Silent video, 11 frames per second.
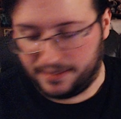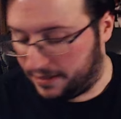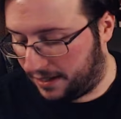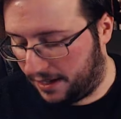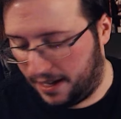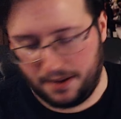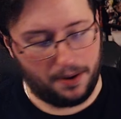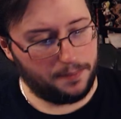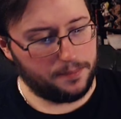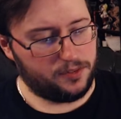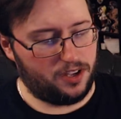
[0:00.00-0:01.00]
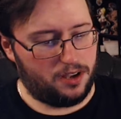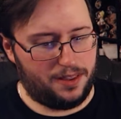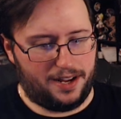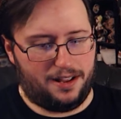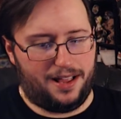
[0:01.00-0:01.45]
Uh, anyway,
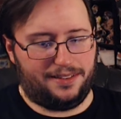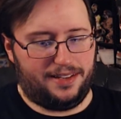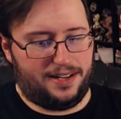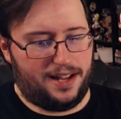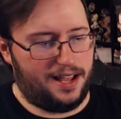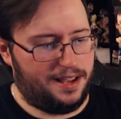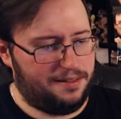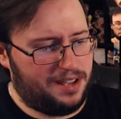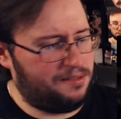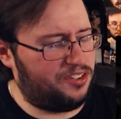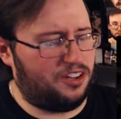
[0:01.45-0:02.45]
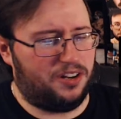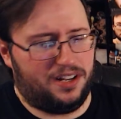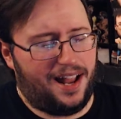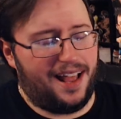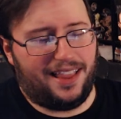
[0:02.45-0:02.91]
so there you go. That's it. Uh, it, it was still
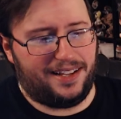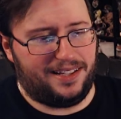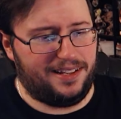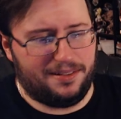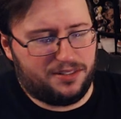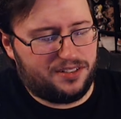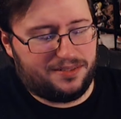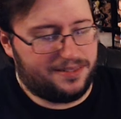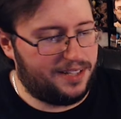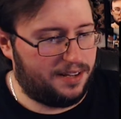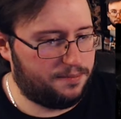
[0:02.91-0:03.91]
good. I liked it, and just yeah.